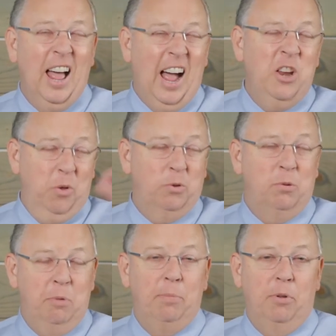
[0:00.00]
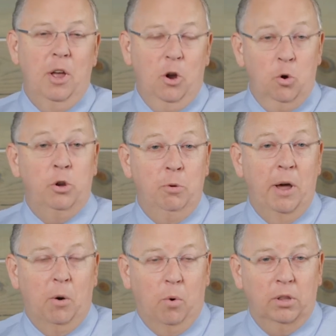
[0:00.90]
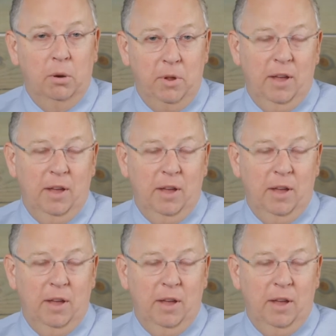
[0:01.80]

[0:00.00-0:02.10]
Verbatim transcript: I knew there were some people who could do better work than me.